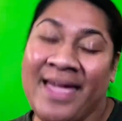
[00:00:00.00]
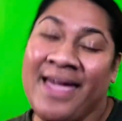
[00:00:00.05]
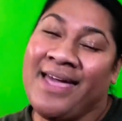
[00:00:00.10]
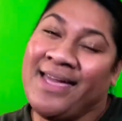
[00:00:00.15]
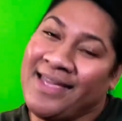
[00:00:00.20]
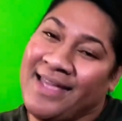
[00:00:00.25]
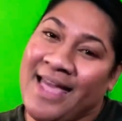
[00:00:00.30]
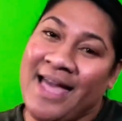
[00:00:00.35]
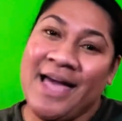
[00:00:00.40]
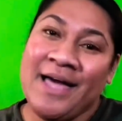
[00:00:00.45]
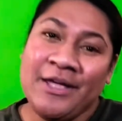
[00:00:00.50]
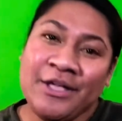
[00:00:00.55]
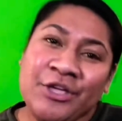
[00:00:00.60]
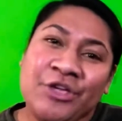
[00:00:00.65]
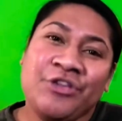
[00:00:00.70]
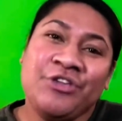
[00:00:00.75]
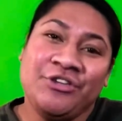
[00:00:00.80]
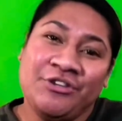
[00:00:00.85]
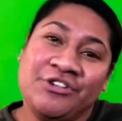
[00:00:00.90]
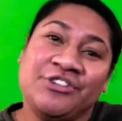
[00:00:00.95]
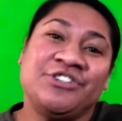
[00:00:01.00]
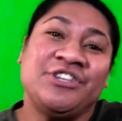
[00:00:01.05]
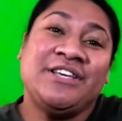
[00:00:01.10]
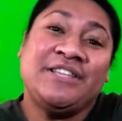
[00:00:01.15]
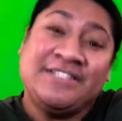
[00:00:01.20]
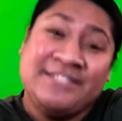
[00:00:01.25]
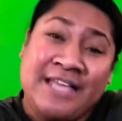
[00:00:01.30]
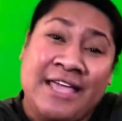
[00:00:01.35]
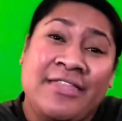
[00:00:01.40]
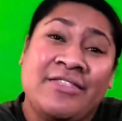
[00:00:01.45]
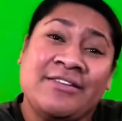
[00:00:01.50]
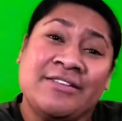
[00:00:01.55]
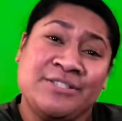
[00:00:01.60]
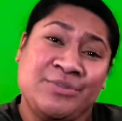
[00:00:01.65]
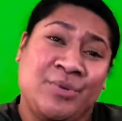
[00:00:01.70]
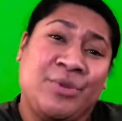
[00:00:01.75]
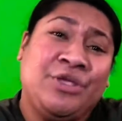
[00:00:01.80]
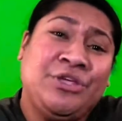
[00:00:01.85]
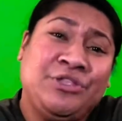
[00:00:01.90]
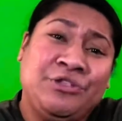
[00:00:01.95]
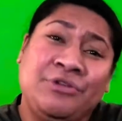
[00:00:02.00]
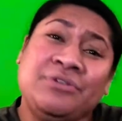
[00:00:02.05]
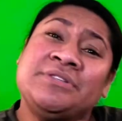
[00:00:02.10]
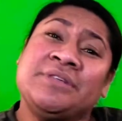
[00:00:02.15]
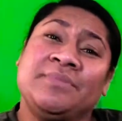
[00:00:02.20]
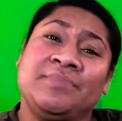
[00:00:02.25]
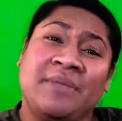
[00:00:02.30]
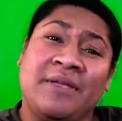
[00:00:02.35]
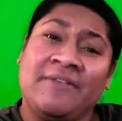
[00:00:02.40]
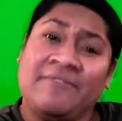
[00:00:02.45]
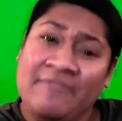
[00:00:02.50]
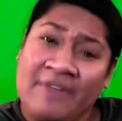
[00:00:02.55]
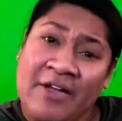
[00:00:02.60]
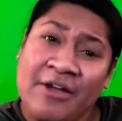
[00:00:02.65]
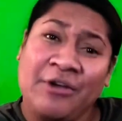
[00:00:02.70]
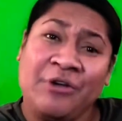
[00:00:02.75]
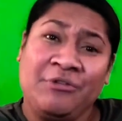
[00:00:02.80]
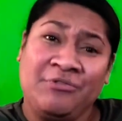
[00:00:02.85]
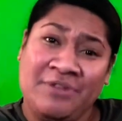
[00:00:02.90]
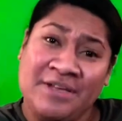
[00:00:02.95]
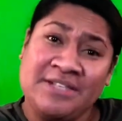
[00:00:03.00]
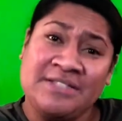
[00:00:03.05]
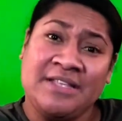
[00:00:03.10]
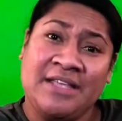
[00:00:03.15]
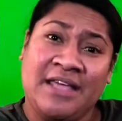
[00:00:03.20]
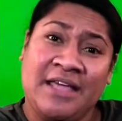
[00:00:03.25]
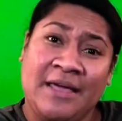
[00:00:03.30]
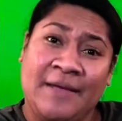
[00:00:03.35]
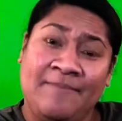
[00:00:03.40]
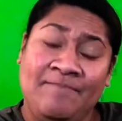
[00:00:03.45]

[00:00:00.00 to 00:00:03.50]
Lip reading: Yeah, you usually say this when you do something very risky.